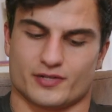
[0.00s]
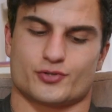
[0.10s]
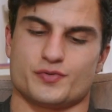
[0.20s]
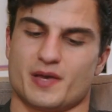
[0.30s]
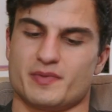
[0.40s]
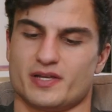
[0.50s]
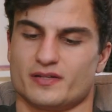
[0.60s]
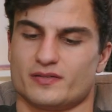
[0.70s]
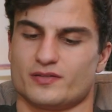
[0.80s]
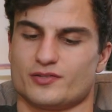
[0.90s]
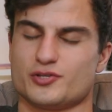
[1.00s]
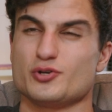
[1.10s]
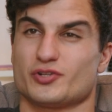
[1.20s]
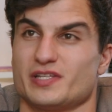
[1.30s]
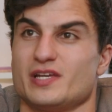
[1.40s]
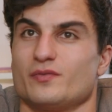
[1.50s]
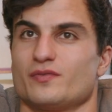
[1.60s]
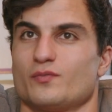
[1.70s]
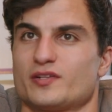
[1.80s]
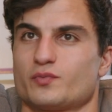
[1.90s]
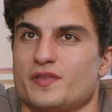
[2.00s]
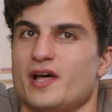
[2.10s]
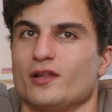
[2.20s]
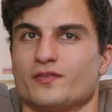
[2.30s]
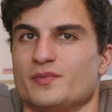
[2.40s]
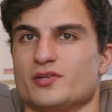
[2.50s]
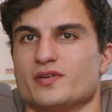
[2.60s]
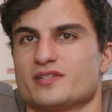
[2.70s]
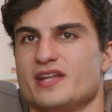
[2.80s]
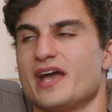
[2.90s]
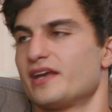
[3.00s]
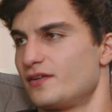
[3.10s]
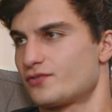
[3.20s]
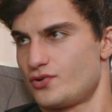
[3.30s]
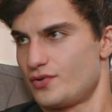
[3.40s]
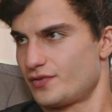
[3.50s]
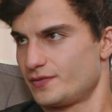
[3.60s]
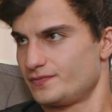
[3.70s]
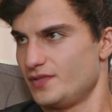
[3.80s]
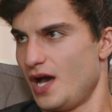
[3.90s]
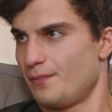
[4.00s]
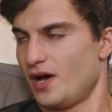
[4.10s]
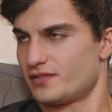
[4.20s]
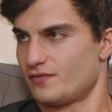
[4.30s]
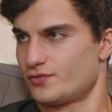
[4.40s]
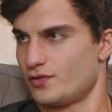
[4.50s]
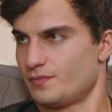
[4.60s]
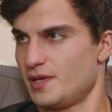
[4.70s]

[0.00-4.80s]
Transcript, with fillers: truth, I mean usually what's withheld from you is negative truth, not positive truth.